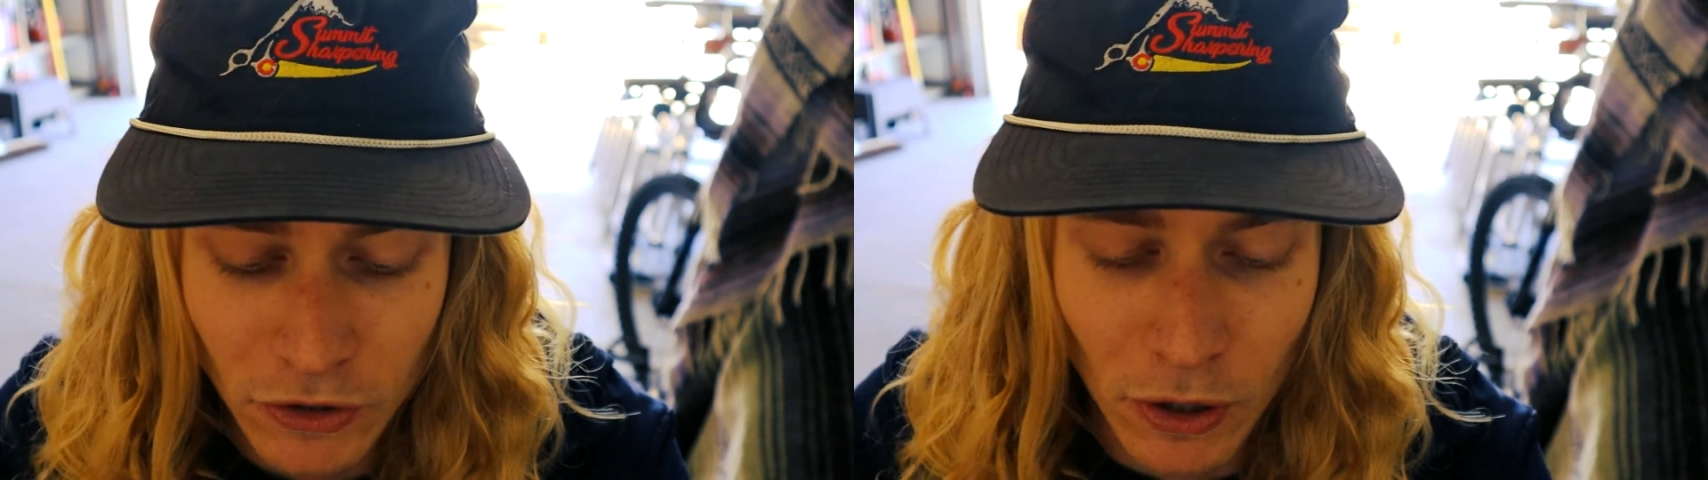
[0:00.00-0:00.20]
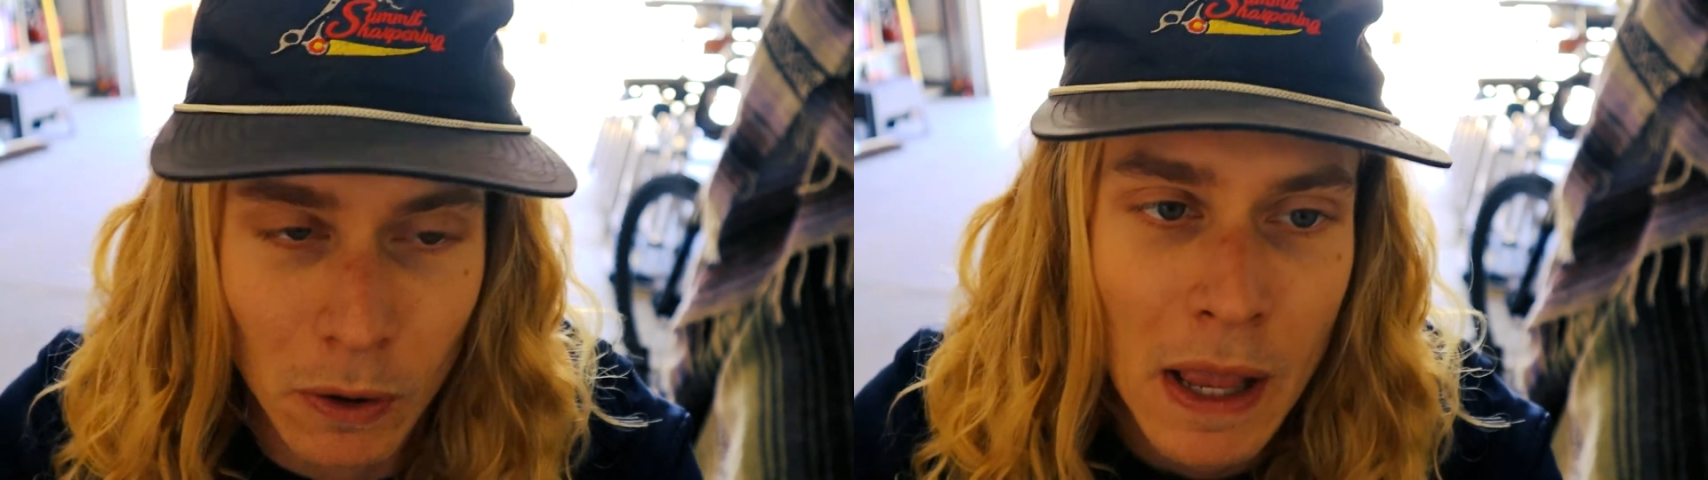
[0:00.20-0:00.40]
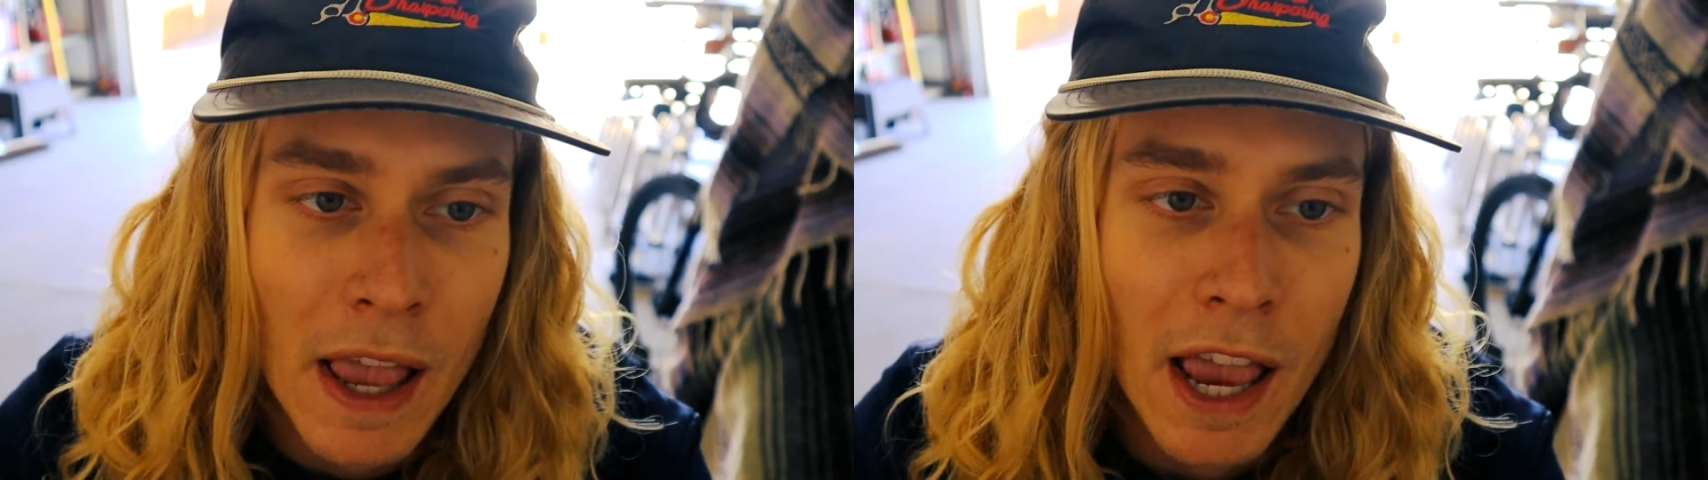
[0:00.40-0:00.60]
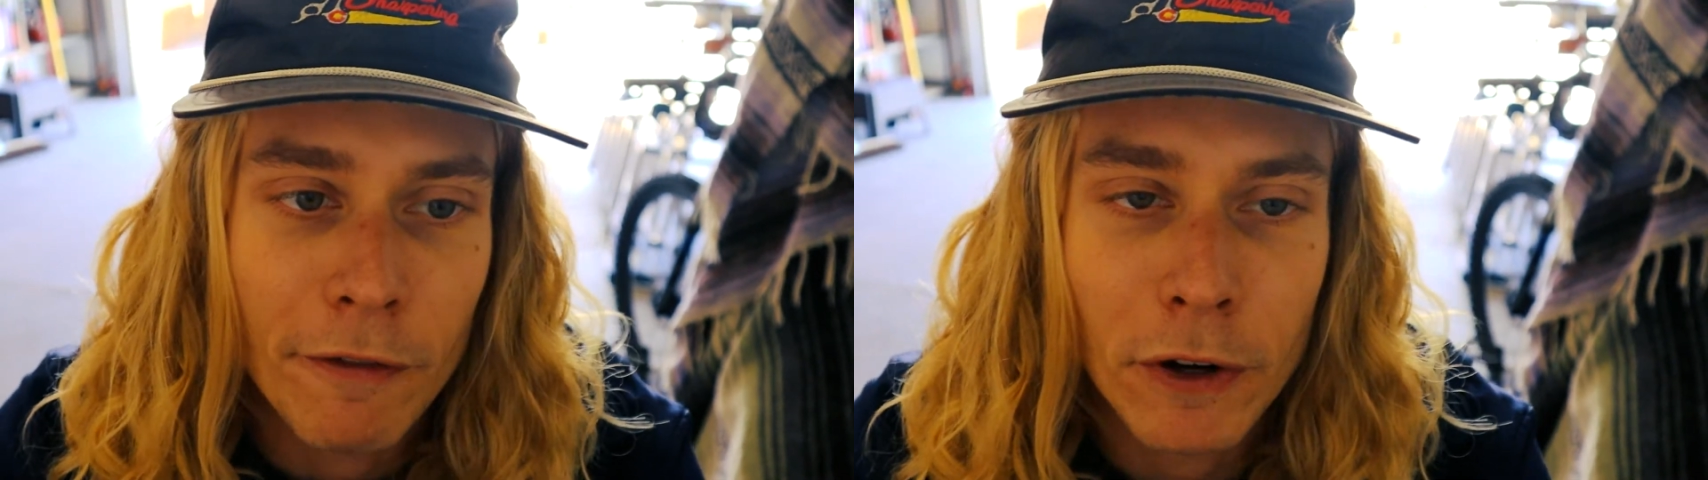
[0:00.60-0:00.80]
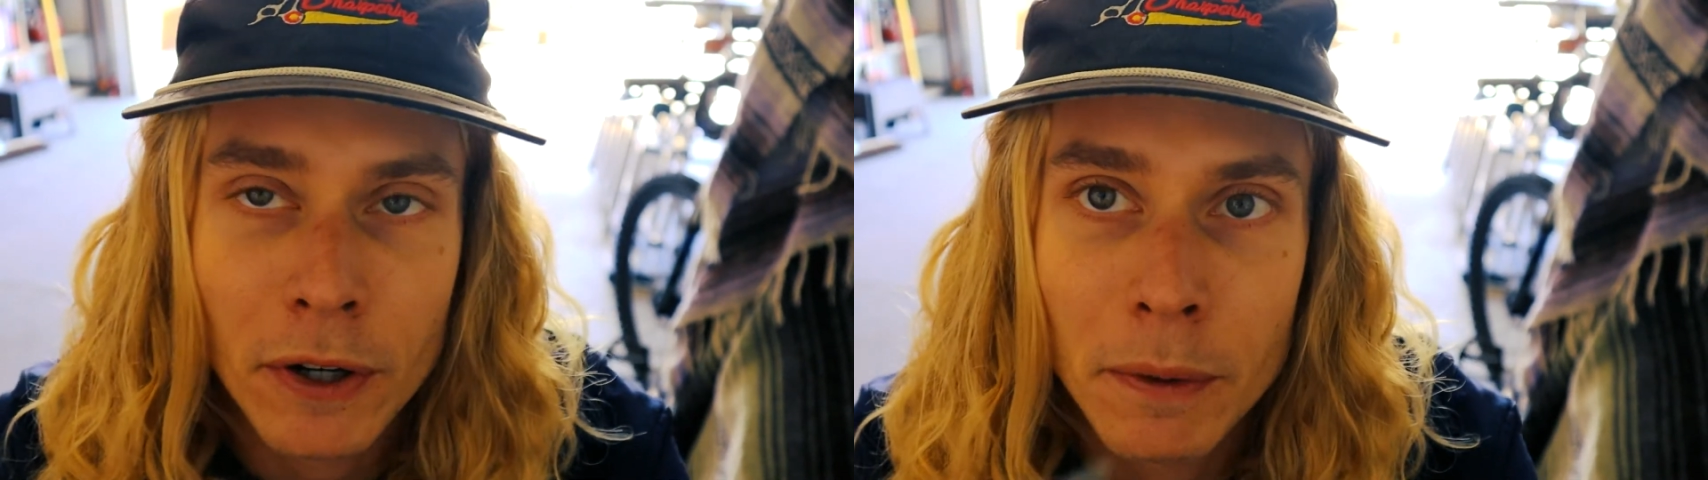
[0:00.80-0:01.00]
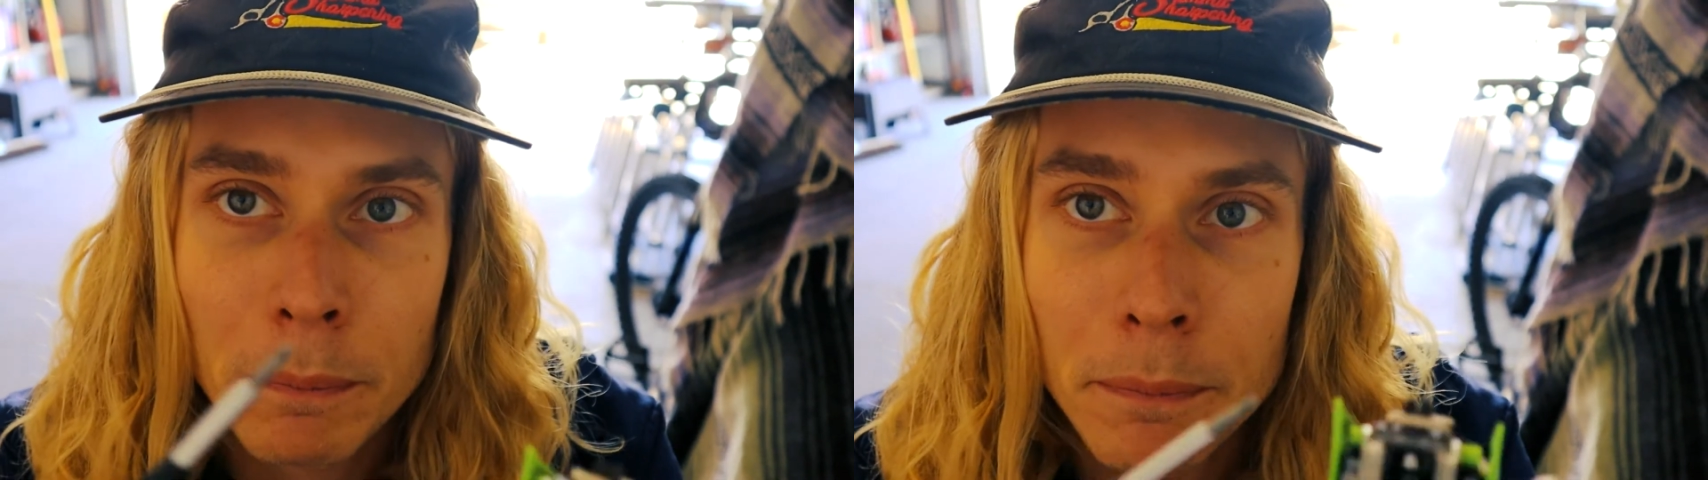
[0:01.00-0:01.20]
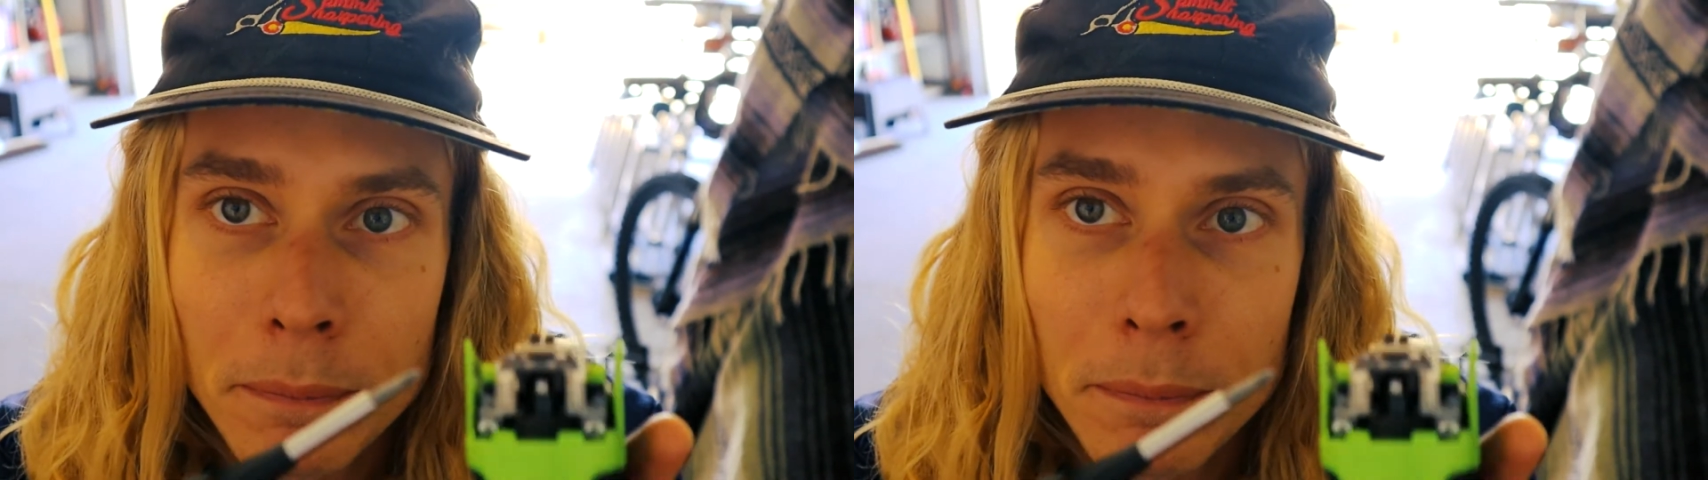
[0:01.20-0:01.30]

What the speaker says: So if your